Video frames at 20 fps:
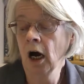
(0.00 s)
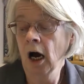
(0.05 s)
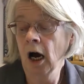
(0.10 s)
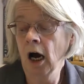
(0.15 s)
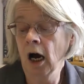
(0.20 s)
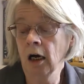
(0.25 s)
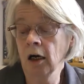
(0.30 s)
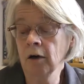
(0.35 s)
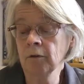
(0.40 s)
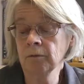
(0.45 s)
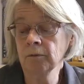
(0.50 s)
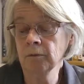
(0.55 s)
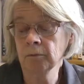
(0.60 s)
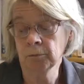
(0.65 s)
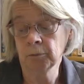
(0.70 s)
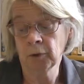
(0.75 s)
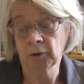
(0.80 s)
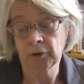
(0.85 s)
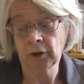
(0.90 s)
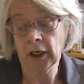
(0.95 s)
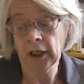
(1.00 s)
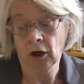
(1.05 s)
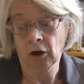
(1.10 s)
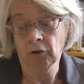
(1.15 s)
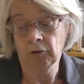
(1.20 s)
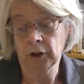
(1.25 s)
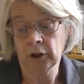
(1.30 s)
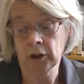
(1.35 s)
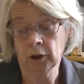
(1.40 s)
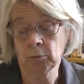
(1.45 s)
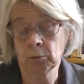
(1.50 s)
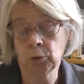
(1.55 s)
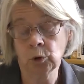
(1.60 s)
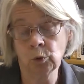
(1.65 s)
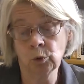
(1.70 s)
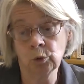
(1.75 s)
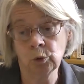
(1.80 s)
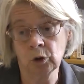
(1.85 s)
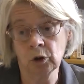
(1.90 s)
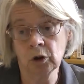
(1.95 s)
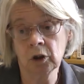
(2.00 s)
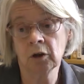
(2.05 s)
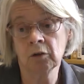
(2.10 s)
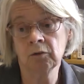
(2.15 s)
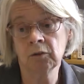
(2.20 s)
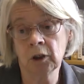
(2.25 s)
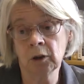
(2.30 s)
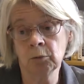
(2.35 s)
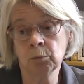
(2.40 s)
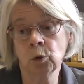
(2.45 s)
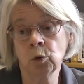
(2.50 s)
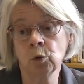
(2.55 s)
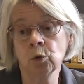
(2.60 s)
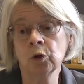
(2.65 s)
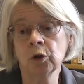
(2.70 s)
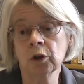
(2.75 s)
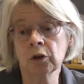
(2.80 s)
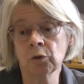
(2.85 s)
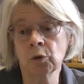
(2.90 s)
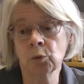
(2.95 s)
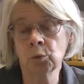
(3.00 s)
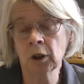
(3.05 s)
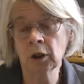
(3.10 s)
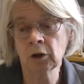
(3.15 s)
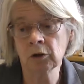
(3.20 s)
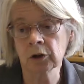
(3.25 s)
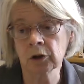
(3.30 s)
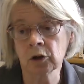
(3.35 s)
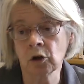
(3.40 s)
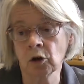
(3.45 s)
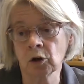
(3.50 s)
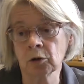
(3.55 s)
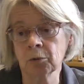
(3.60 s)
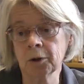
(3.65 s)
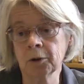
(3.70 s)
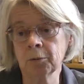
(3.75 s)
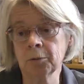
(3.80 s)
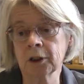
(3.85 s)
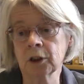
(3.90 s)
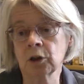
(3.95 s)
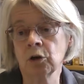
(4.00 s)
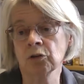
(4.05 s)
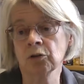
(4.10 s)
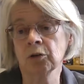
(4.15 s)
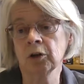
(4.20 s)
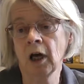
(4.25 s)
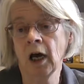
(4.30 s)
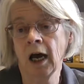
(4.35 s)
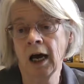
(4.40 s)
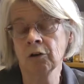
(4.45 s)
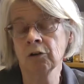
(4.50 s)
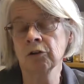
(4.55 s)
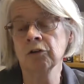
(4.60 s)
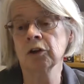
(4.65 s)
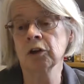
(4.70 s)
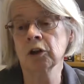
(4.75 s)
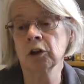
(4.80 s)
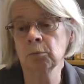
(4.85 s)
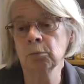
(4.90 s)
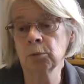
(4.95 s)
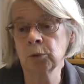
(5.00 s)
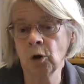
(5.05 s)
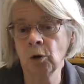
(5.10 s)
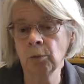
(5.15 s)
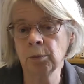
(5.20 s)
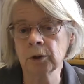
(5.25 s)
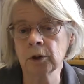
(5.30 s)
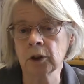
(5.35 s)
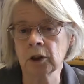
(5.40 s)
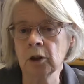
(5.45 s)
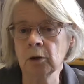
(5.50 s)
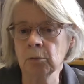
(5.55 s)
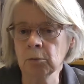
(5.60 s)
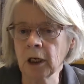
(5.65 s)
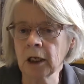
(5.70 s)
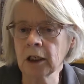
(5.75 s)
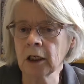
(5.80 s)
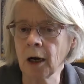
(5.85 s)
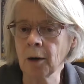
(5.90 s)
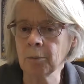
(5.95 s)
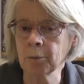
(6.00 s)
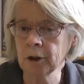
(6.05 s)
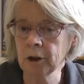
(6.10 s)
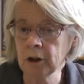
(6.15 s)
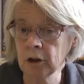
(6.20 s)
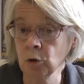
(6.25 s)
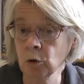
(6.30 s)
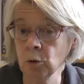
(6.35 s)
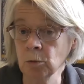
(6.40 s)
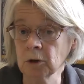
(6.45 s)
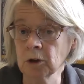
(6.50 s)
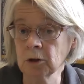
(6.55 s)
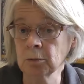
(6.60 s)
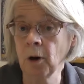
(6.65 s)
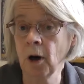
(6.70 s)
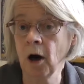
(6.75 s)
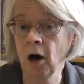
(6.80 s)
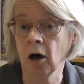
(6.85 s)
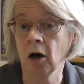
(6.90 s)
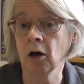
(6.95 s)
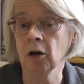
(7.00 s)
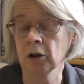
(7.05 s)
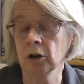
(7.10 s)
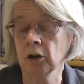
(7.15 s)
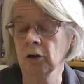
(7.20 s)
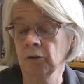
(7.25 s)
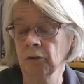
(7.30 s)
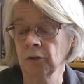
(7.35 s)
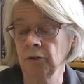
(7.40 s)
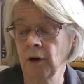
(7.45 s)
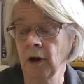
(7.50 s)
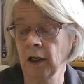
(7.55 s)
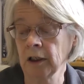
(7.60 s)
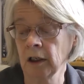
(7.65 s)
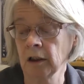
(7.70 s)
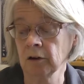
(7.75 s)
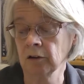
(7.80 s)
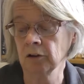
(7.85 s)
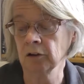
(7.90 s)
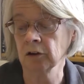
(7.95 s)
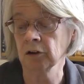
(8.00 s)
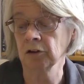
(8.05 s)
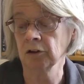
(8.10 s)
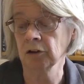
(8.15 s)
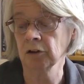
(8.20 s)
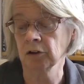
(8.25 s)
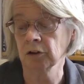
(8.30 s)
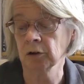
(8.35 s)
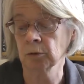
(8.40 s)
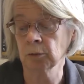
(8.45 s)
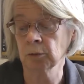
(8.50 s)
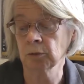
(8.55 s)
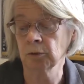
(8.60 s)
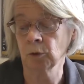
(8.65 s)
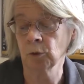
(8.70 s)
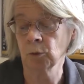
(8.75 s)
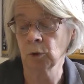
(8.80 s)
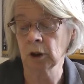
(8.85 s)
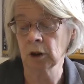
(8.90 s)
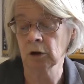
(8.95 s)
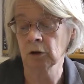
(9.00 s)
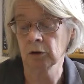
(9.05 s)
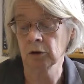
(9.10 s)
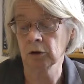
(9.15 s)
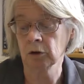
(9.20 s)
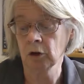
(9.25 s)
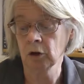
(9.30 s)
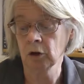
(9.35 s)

But they are very important, and they're important to the world economy because housing and property make up an enormous part of the financing system of the world.